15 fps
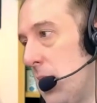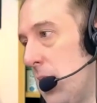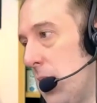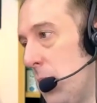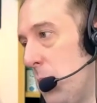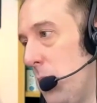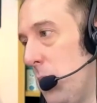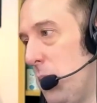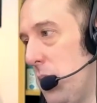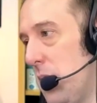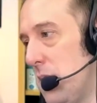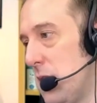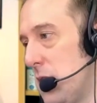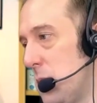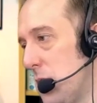um, have been
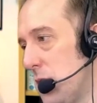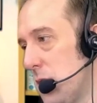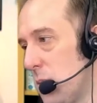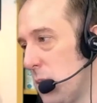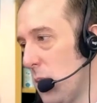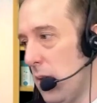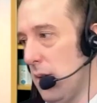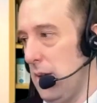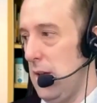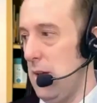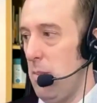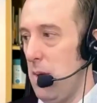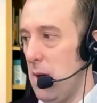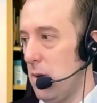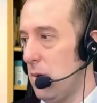in situations where I'll
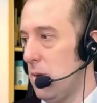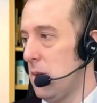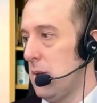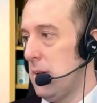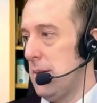email